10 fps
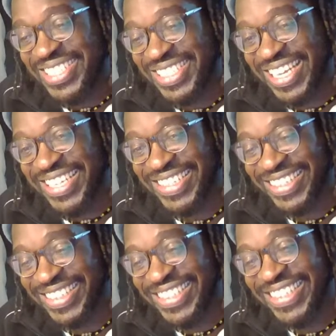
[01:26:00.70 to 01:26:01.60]

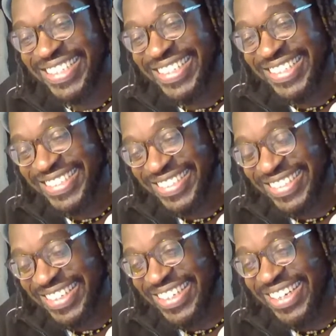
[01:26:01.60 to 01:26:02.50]
second.
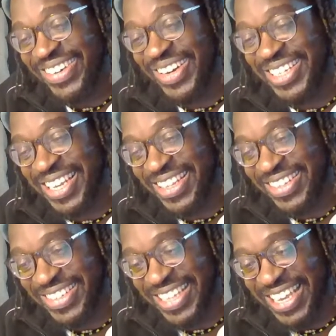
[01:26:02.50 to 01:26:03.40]
All right. Yeah,
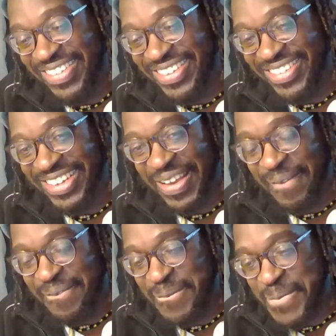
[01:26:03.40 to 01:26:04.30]
you can hear me.
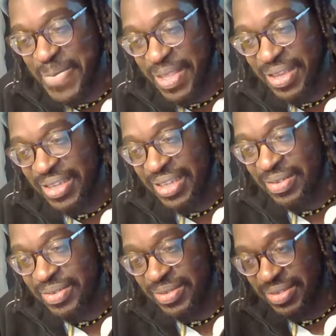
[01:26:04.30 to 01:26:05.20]
One
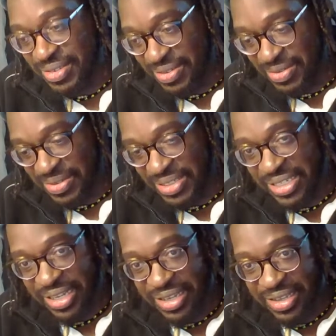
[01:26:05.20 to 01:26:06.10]

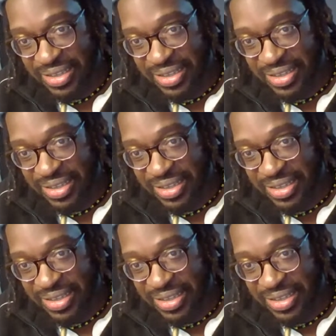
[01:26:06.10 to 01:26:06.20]
sec.